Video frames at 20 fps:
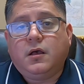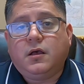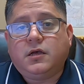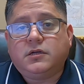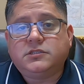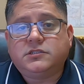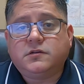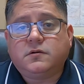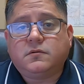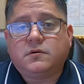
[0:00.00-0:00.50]

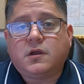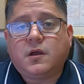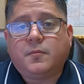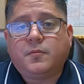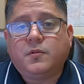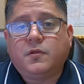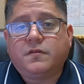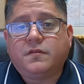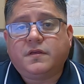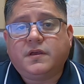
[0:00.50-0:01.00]
So a
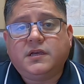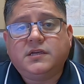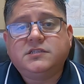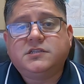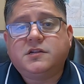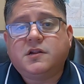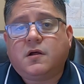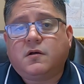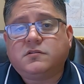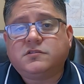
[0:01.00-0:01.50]
couple of things,
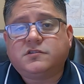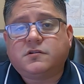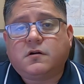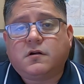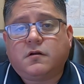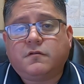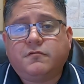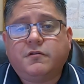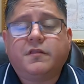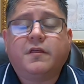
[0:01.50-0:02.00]
I'll start
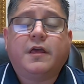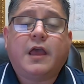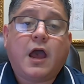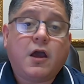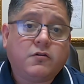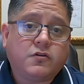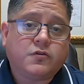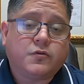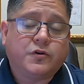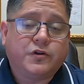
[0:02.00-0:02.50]
off with the
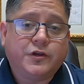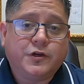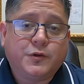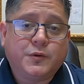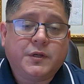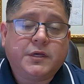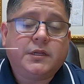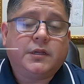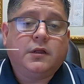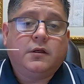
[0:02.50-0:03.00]
outdoor
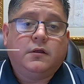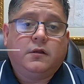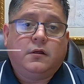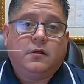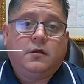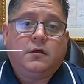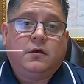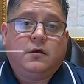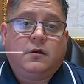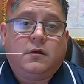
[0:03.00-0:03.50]
unit.
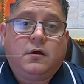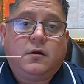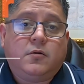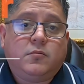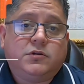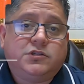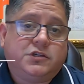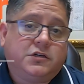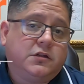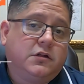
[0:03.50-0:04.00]

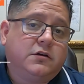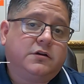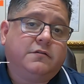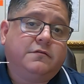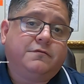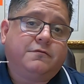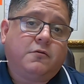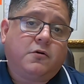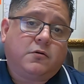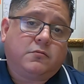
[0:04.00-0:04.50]
What you're looking
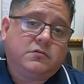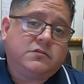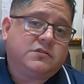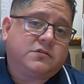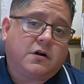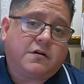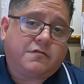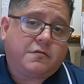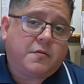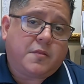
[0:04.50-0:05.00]
for, we'll
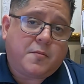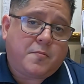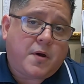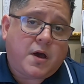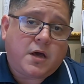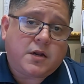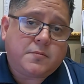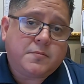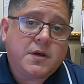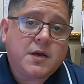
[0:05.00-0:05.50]
start from the
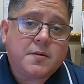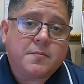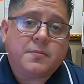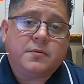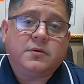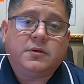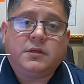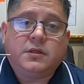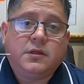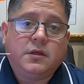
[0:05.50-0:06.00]
bottom up.
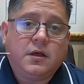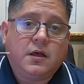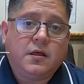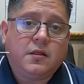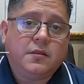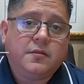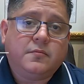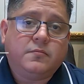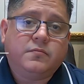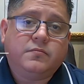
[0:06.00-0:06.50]

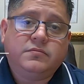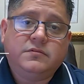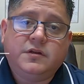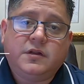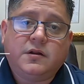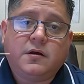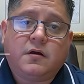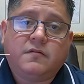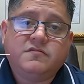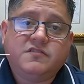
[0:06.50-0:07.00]

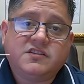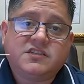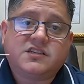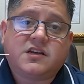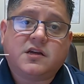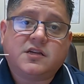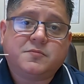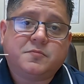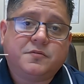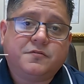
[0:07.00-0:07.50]
I've
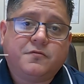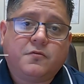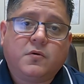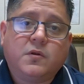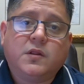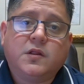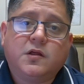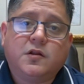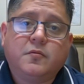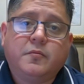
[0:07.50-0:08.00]
discussed before
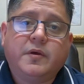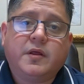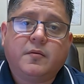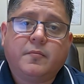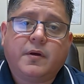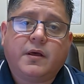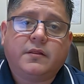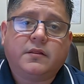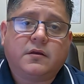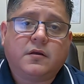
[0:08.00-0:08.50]
a little bit
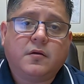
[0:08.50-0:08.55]
about the